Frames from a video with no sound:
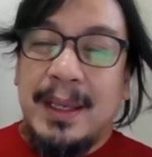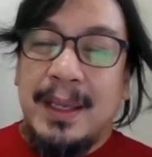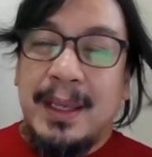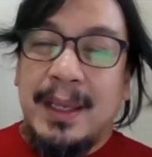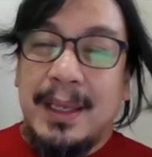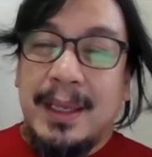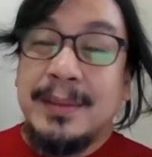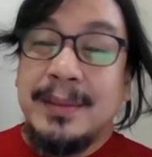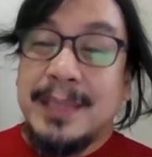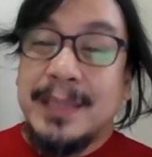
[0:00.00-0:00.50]

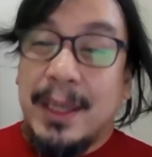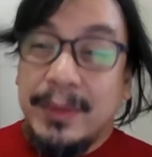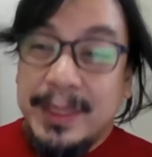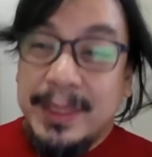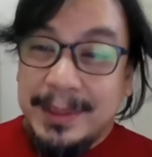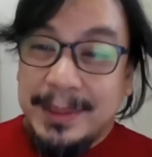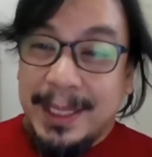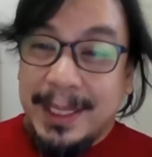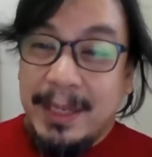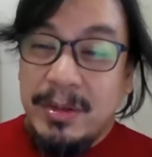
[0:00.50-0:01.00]

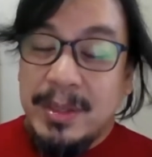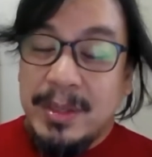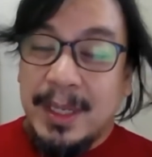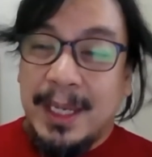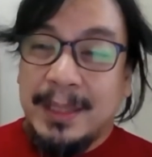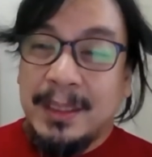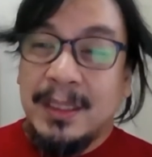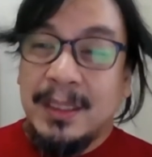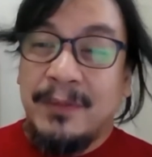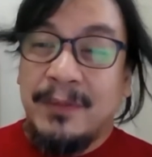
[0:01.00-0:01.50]
Southeast Asia
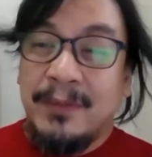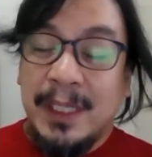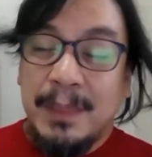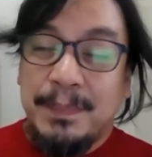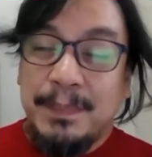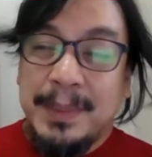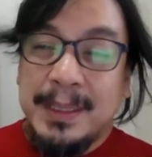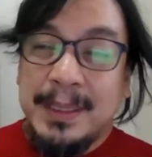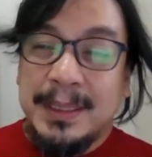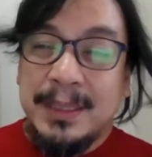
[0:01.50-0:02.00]
and in the
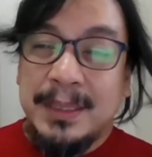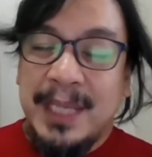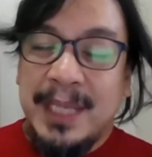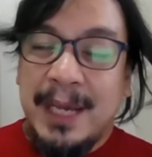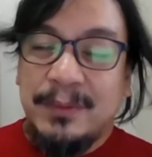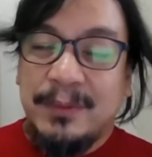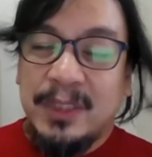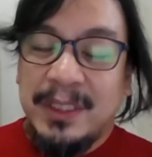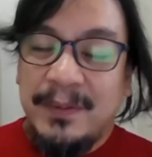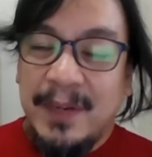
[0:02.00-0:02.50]
Philippines, we
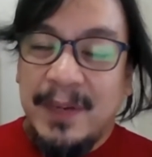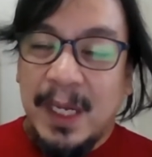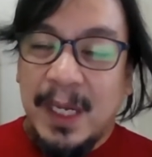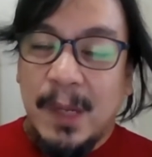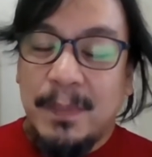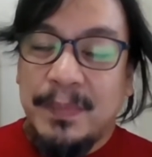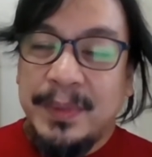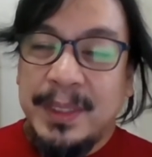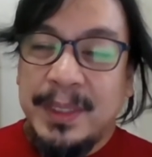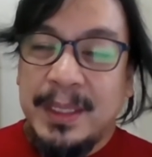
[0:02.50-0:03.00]
have to
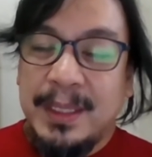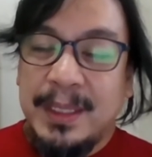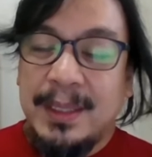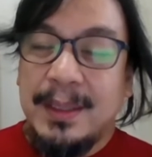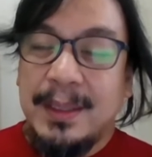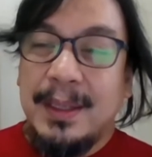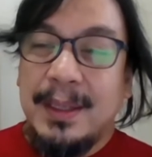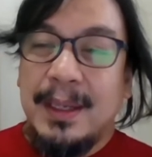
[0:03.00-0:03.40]
develop the